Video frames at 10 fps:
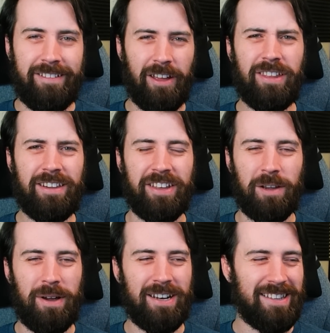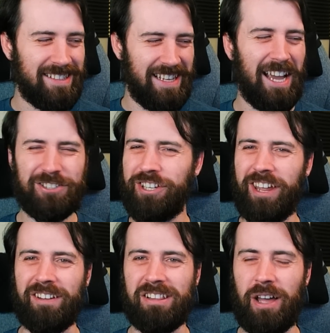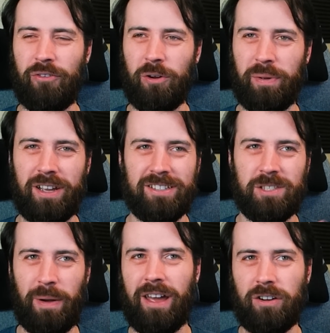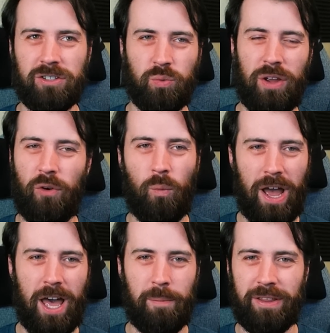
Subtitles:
Now that I think about it, that's actually kind of clever because spiders weave a web,